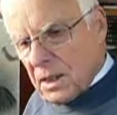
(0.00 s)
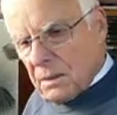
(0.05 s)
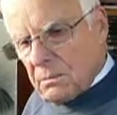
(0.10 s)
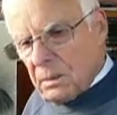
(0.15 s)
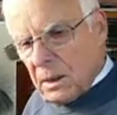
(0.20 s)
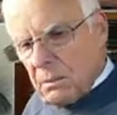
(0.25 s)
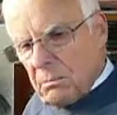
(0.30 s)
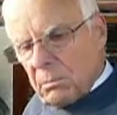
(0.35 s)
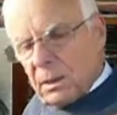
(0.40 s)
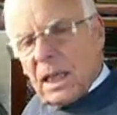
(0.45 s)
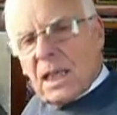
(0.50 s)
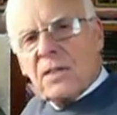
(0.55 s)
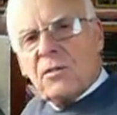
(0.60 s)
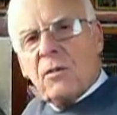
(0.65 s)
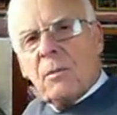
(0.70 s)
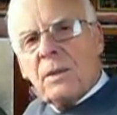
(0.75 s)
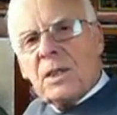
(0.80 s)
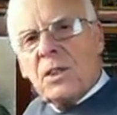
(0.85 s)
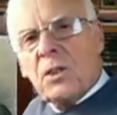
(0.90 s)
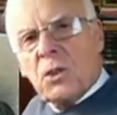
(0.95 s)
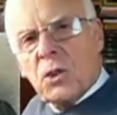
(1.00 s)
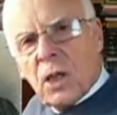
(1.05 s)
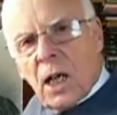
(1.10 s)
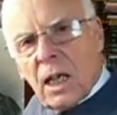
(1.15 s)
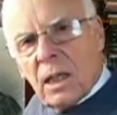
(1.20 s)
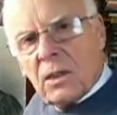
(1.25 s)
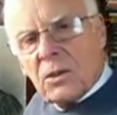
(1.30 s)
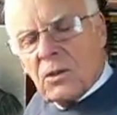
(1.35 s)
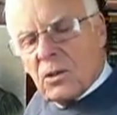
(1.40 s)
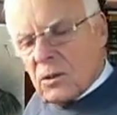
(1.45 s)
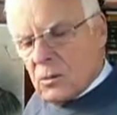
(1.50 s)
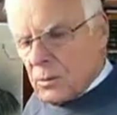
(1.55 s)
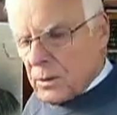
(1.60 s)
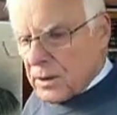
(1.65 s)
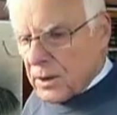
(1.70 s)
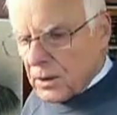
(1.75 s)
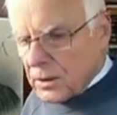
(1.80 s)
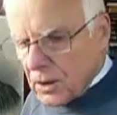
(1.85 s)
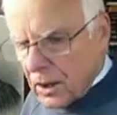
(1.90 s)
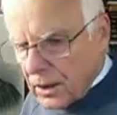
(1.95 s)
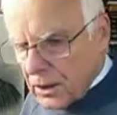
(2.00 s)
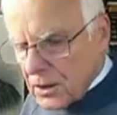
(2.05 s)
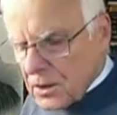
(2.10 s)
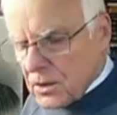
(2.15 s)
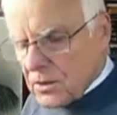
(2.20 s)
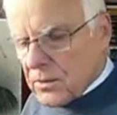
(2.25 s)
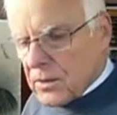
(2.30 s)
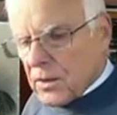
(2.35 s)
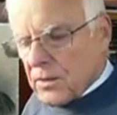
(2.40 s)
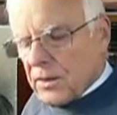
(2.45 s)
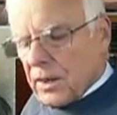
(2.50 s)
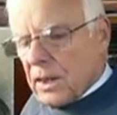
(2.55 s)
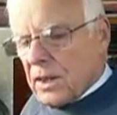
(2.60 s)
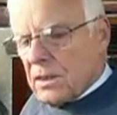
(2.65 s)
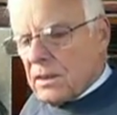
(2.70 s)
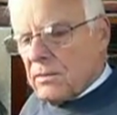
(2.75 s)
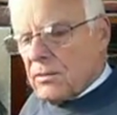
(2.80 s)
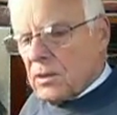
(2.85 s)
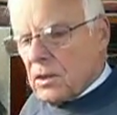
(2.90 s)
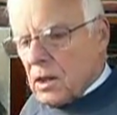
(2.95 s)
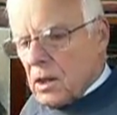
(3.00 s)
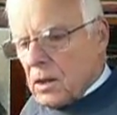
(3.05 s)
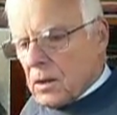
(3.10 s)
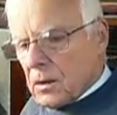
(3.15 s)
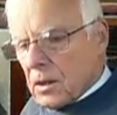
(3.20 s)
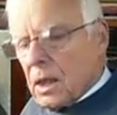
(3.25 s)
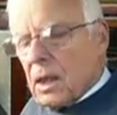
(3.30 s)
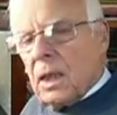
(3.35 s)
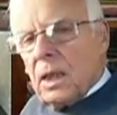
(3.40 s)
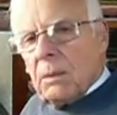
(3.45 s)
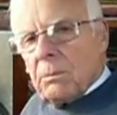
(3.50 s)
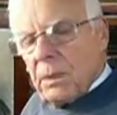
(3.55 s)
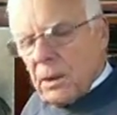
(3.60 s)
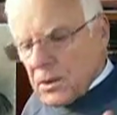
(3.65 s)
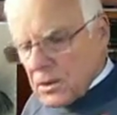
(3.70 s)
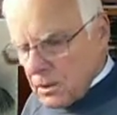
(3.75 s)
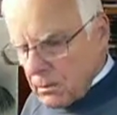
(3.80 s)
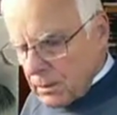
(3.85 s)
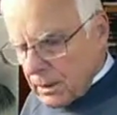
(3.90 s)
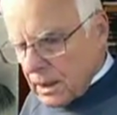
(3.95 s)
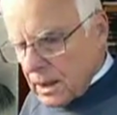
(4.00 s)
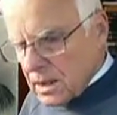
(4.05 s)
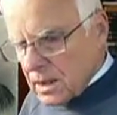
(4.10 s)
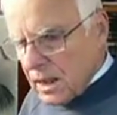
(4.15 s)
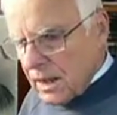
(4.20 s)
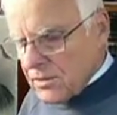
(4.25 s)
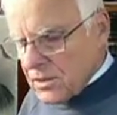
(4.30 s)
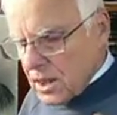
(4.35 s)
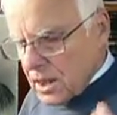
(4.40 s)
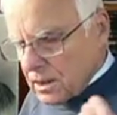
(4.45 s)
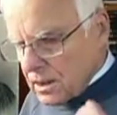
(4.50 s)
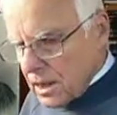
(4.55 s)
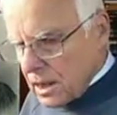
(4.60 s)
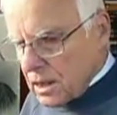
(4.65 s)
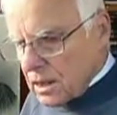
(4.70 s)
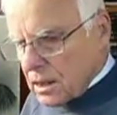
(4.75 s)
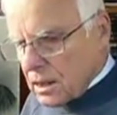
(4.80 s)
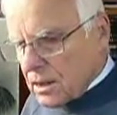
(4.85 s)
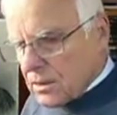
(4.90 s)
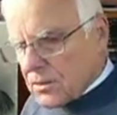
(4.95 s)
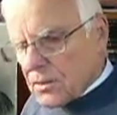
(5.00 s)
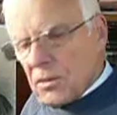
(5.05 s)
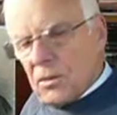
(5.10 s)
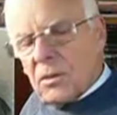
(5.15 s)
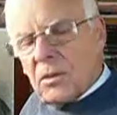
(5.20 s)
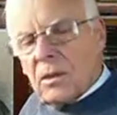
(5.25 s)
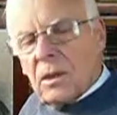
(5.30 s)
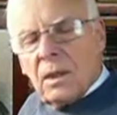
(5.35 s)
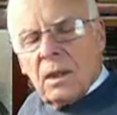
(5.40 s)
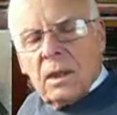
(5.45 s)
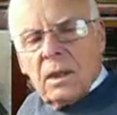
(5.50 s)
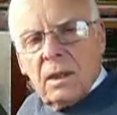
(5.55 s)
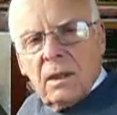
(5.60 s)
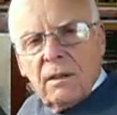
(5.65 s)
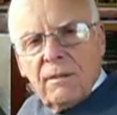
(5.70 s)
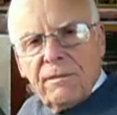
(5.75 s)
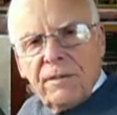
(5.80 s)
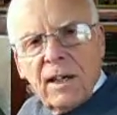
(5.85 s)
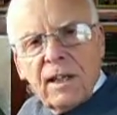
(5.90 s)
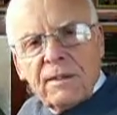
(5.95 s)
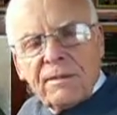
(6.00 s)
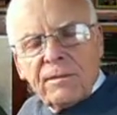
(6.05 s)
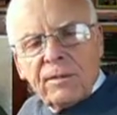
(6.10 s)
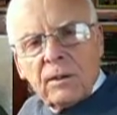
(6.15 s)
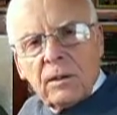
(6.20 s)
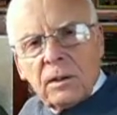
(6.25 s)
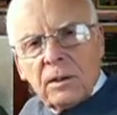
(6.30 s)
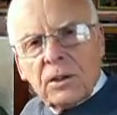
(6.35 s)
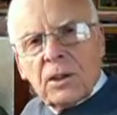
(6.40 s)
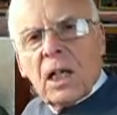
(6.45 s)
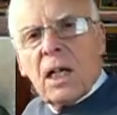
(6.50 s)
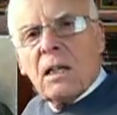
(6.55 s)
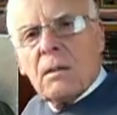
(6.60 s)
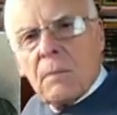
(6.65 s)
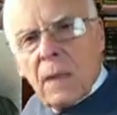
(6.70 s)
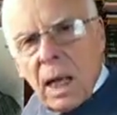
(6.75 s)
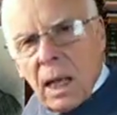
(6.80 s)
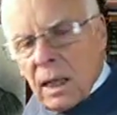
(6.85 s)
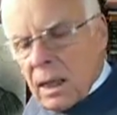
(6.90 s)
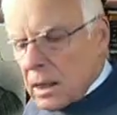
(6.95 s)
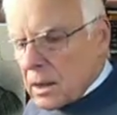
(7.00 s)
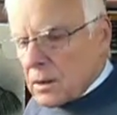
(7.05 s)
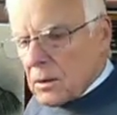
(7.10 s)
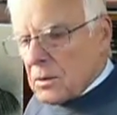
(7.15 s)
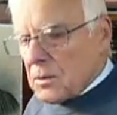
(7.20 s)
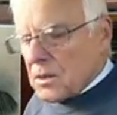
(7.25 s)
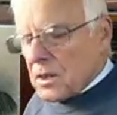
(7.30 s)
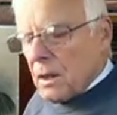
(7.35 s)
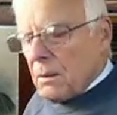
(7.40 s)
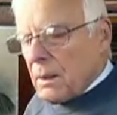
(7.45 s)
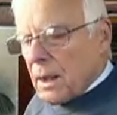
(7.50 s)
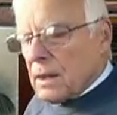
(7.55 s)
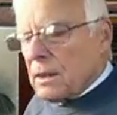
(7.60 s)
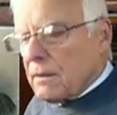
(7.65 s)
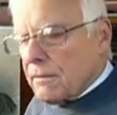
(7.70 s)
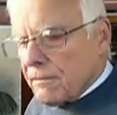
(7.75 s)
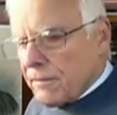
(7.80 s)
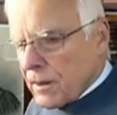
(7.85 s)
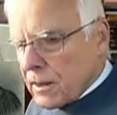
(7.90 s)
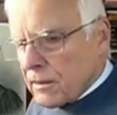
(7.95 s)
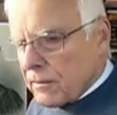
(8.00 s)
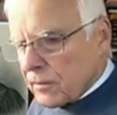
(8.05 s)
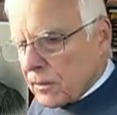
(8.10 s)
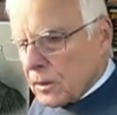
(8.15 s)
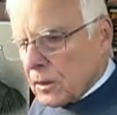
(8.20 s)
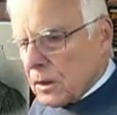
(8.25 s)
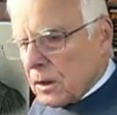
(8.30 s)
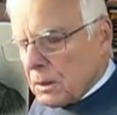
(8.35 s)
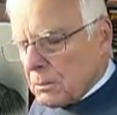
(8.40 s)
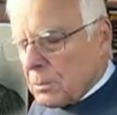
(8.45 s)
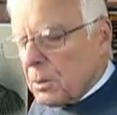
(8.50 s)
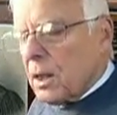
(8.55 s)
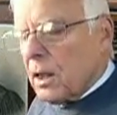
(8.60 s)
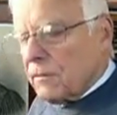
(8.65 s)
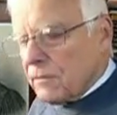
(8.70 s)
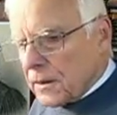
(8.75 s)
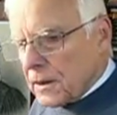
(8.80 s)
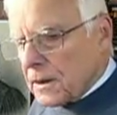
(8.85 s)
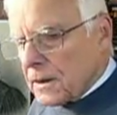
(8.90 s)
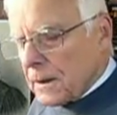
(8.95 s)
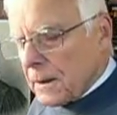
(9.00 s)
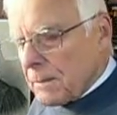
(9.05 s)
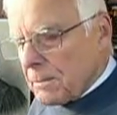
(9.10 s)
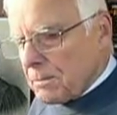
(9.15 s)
He'd been blessed from his childhood with the knowledge of the things of God, possibly, as I've said earlier, through faithful Jeremiah or some other faithful prophet.